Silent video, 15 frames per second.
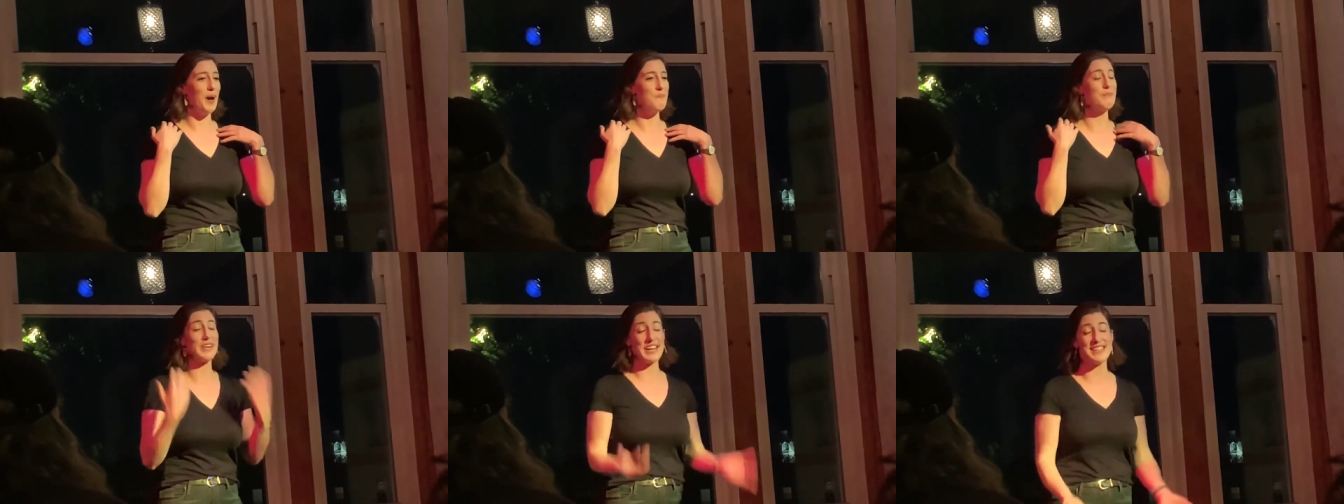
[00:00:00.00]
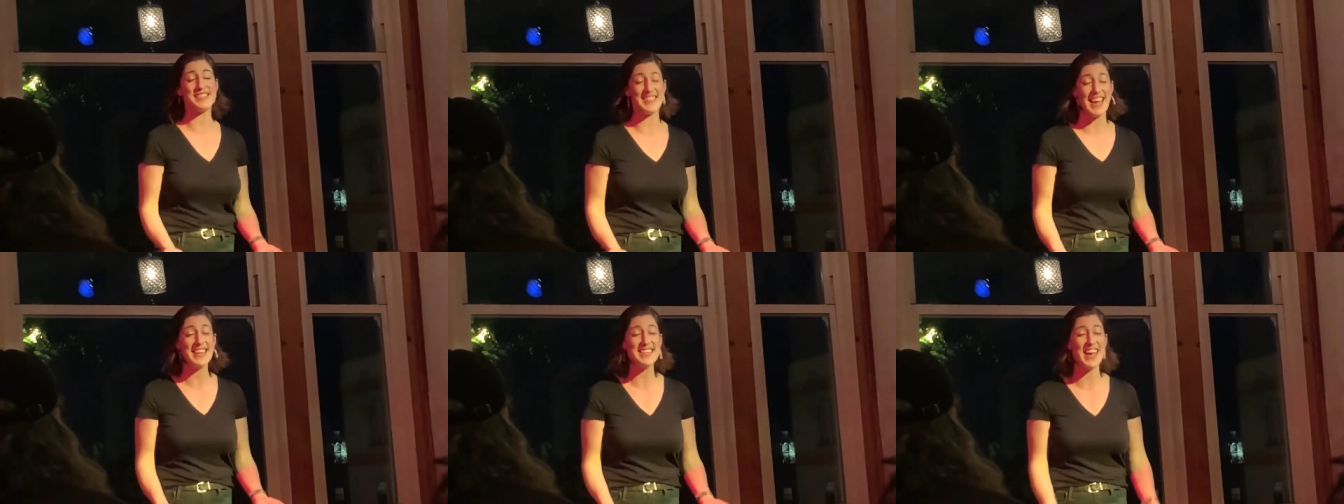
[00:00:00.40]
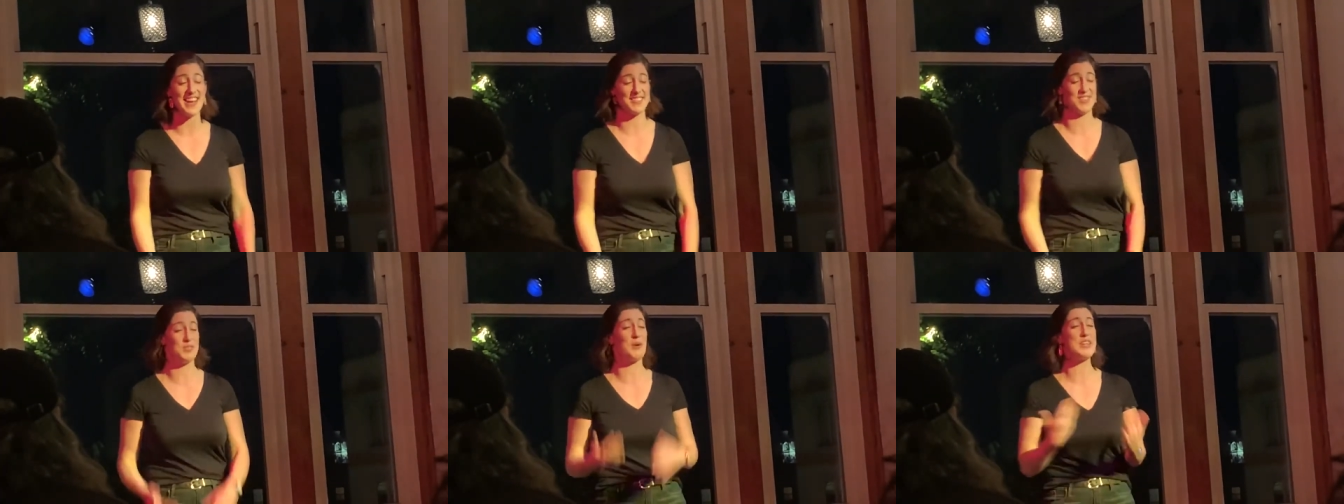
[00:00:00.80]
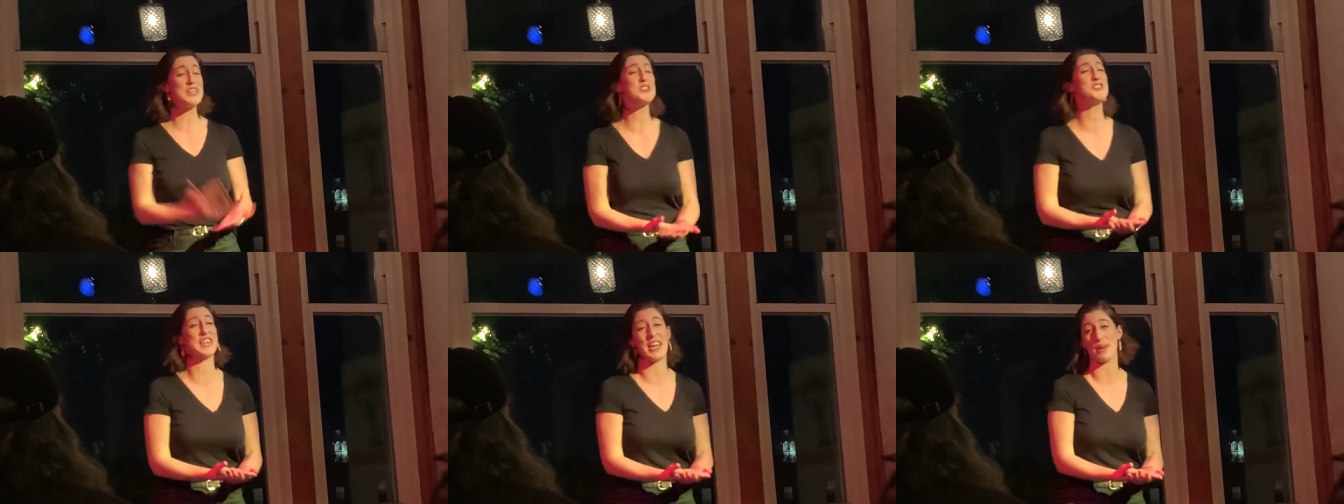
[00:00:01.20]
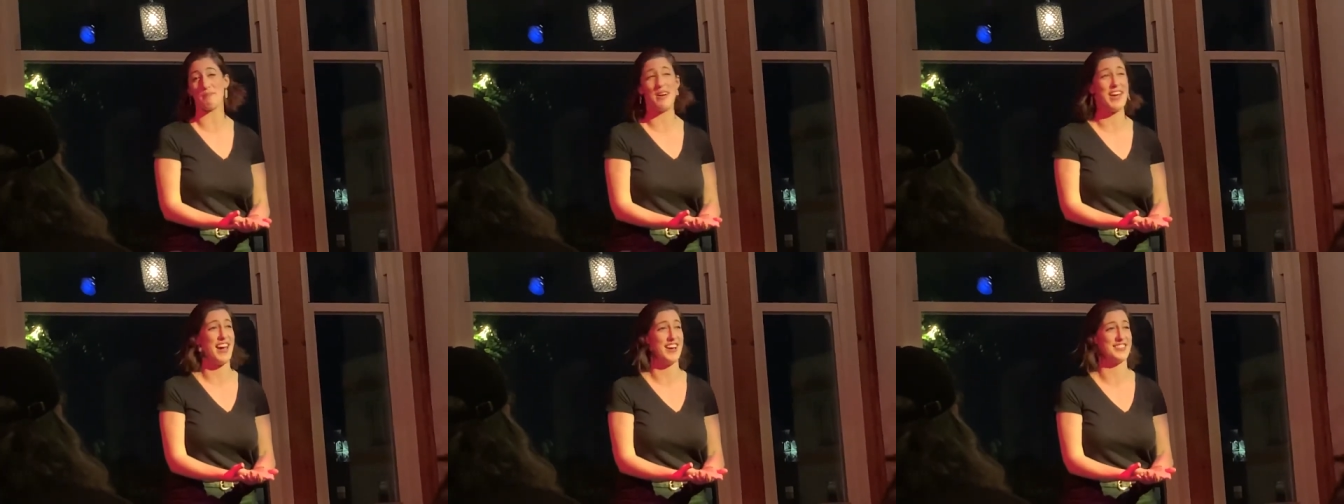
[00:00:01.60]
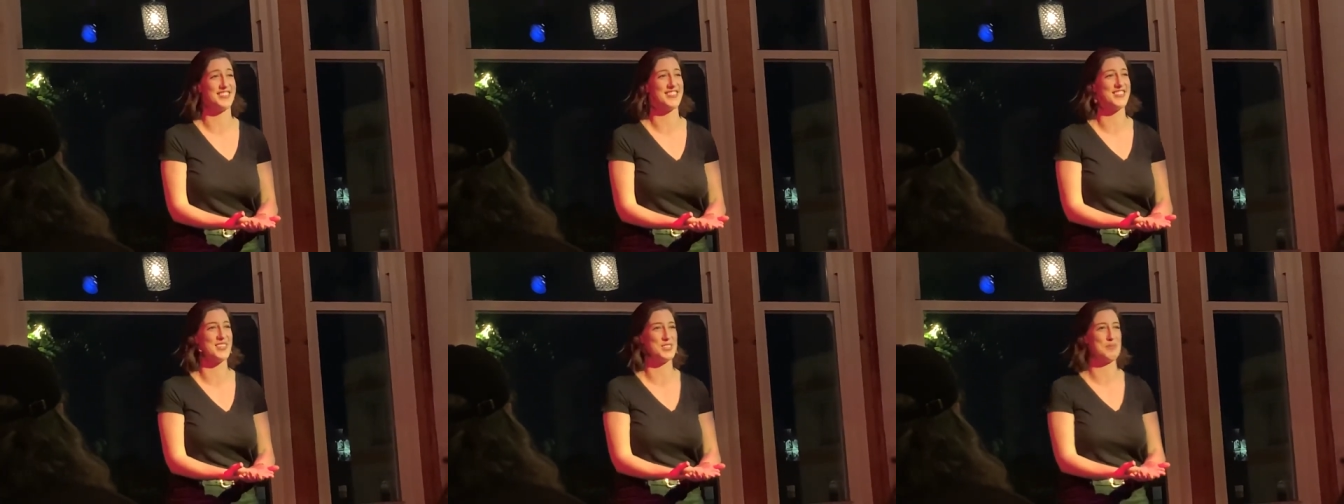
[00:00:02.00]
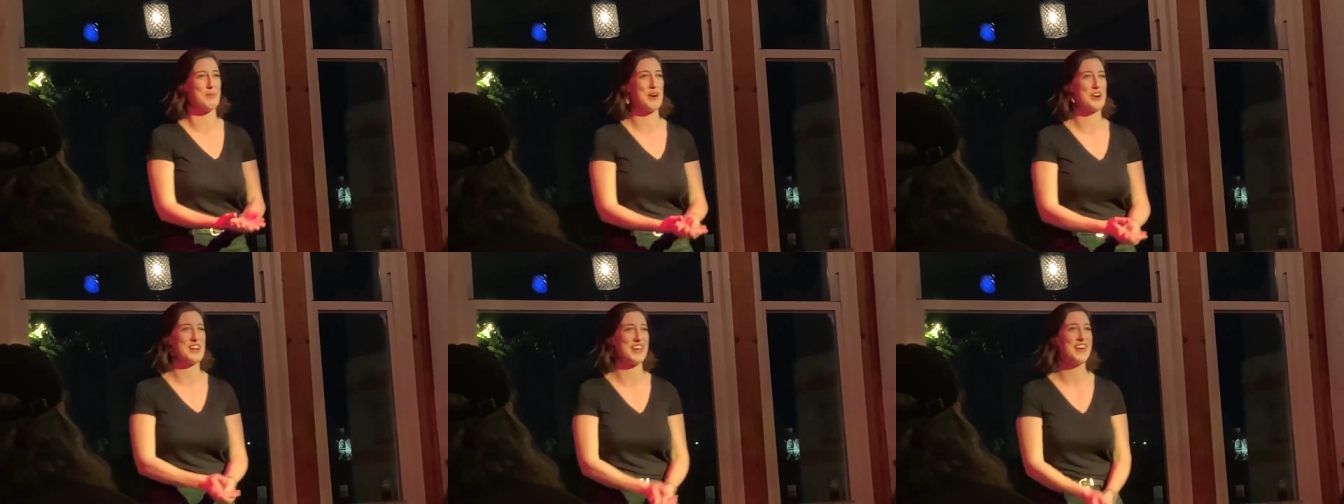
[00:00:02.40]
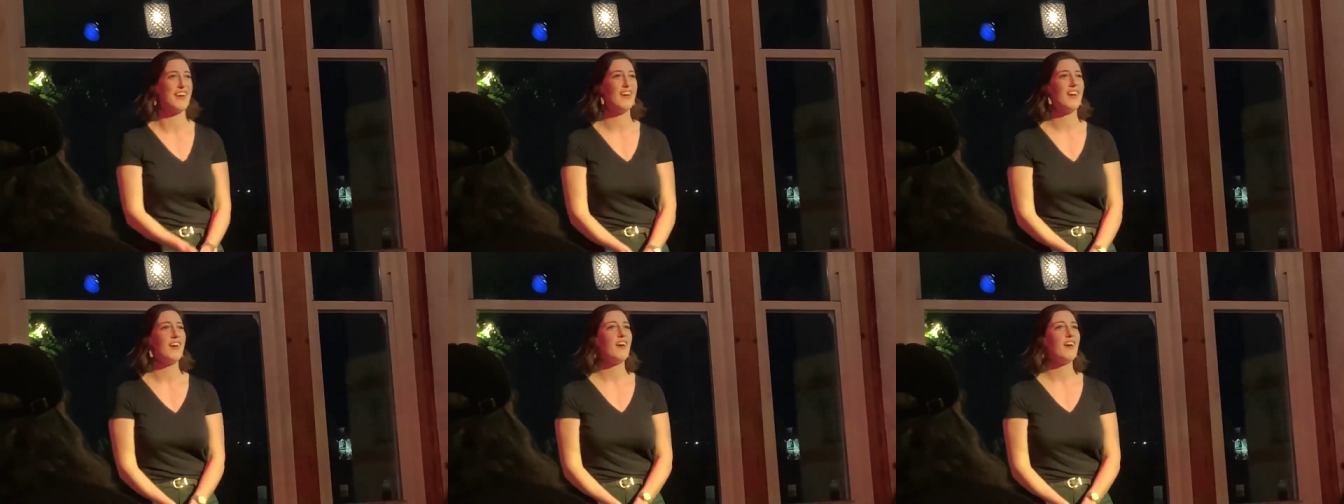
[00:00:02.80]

But I said yes, so I need you to kick my ass into this party.